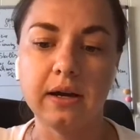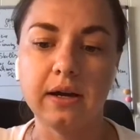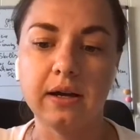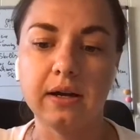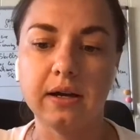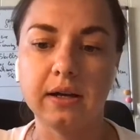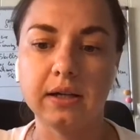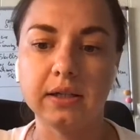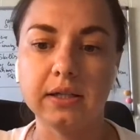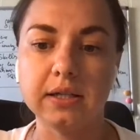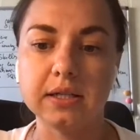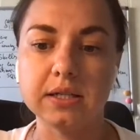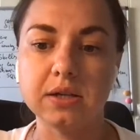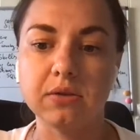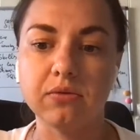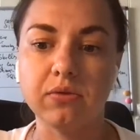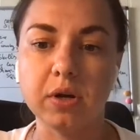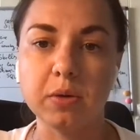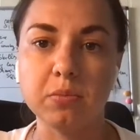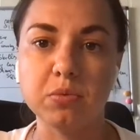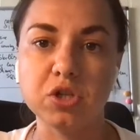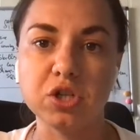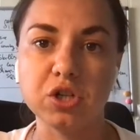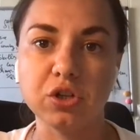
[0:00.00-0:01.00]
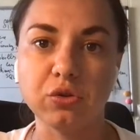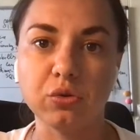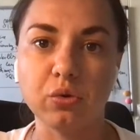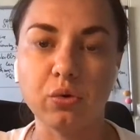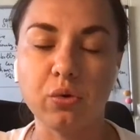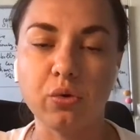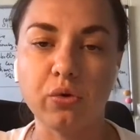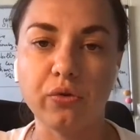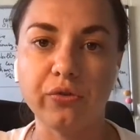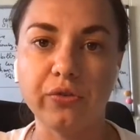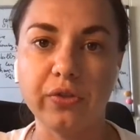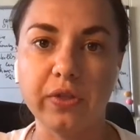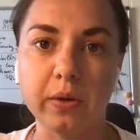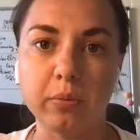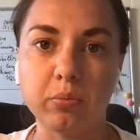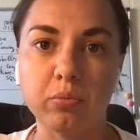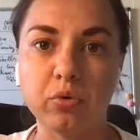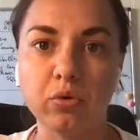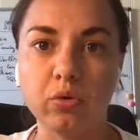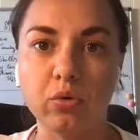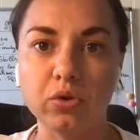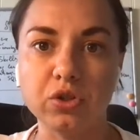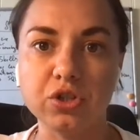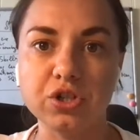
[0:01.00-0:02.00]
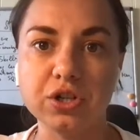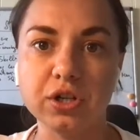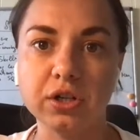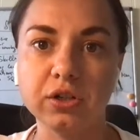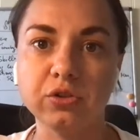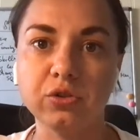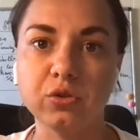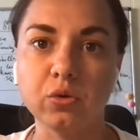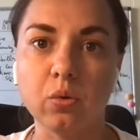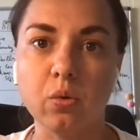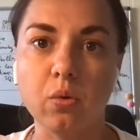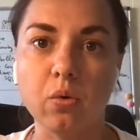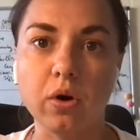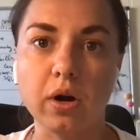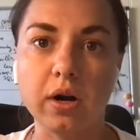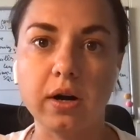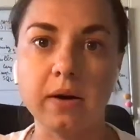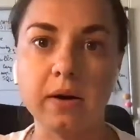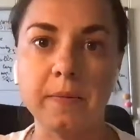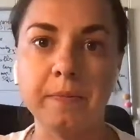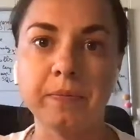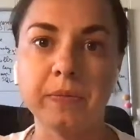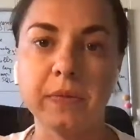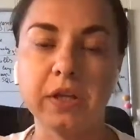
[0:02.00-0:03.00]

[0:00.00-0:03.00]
a description of the project or